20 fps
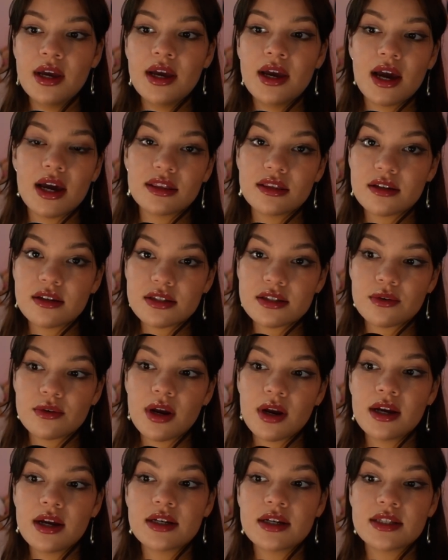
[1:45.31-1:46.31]
and thus
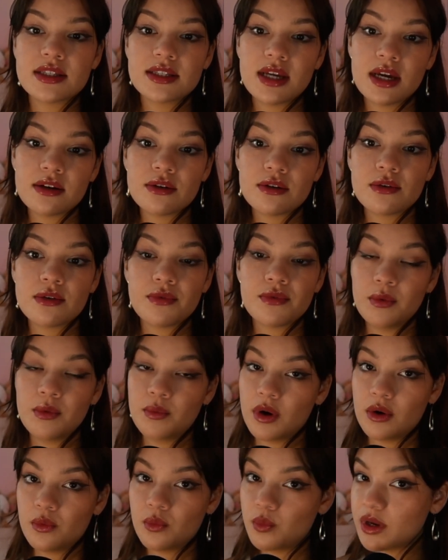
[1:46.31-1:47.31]
create a standard for
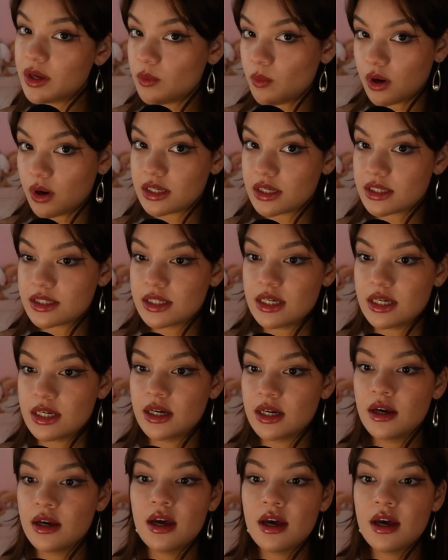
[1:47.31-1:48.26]
what we want to see